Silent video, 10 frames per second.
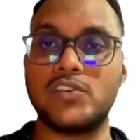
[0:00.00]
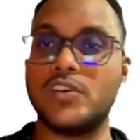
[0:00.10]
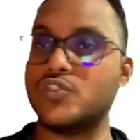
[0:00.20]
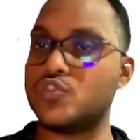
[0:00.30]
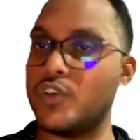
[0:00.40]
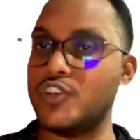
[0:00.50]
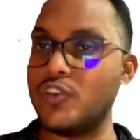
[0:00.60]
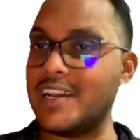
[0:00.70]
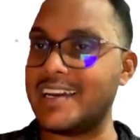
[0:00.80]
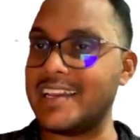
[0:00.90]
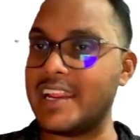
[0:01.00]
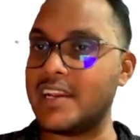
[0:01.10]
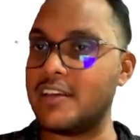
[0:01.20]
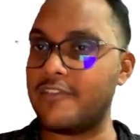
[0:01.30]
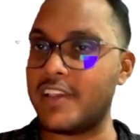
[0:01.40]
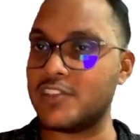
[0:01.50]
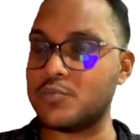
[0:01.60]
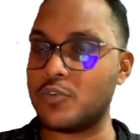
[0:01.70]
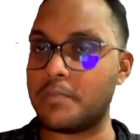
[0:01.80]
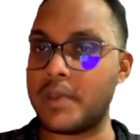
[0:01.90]
So it will create the
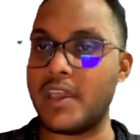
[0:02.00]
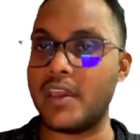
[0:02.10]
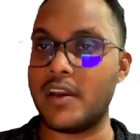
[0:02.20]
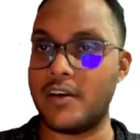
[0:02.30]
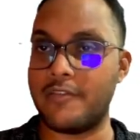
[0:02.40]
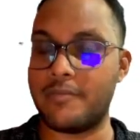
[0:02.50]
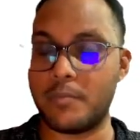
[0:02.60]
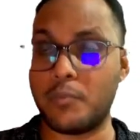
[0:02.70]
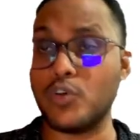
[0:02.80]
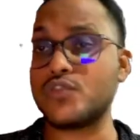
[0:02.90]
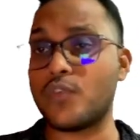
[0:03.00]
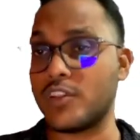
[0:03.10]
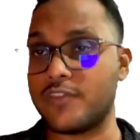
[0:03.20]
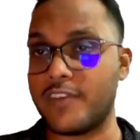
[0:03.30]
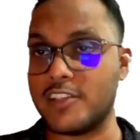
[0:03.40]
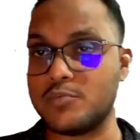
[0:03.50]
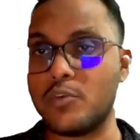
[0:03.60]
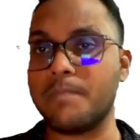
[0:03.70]
facebook page post for the facebook.